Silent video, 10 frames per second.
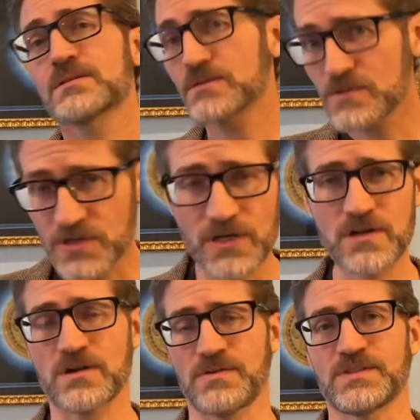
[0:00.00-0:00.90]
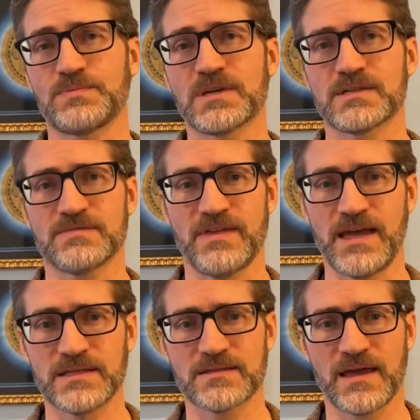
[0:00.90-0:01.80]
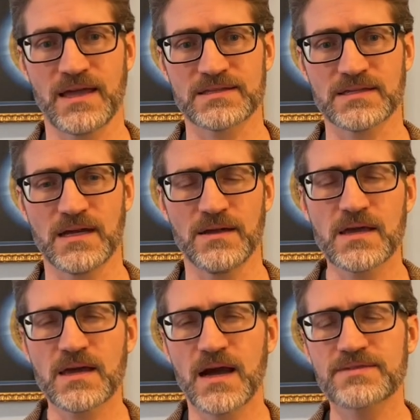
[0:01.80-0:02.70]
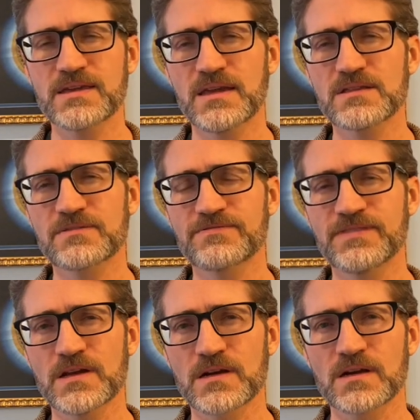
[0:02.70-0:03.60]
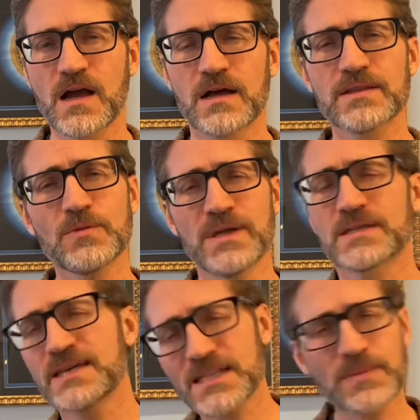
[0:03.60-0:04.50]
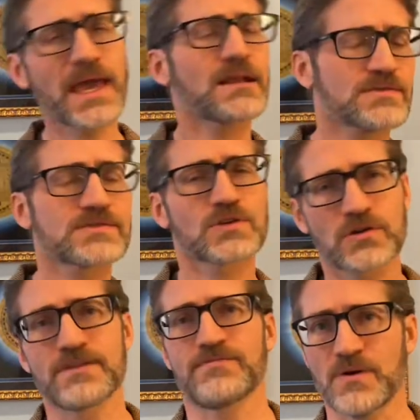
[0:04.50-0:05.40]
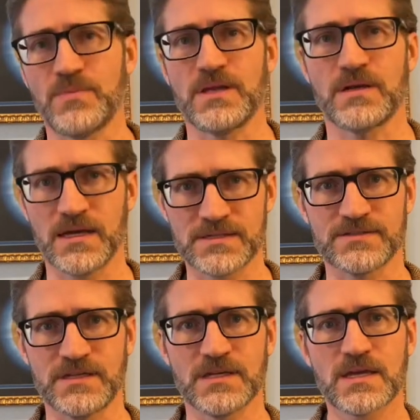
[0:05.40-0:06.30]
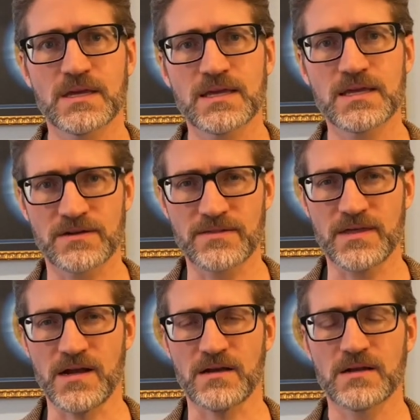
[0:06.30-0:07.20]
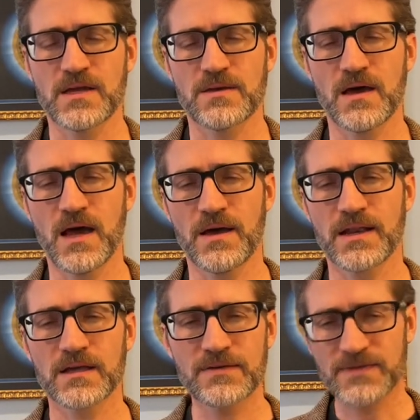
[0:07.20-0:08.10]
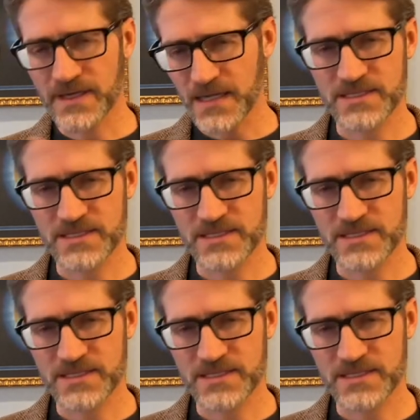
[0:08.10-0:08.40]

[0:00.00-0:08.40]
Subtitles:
turns because of that I think interfere a little bit, kicked me out of the story for a bit, honestly, here and there. And I'll give, again, some